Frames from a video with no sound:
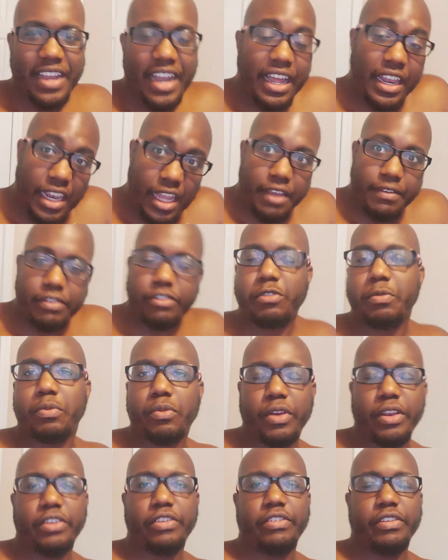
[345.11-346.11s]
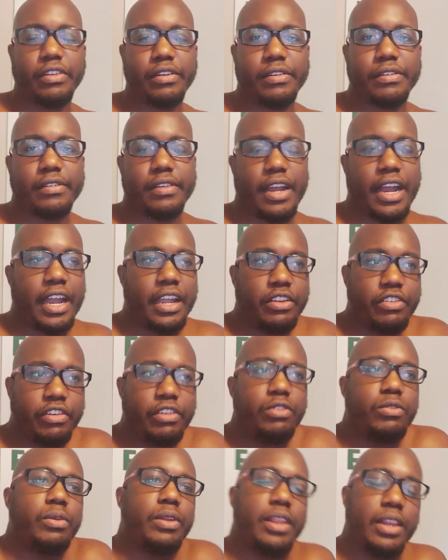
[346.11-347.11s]
I love inspiration. I
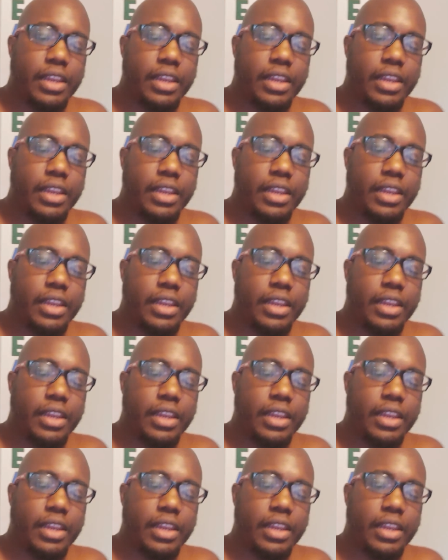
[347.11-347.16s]
genuinely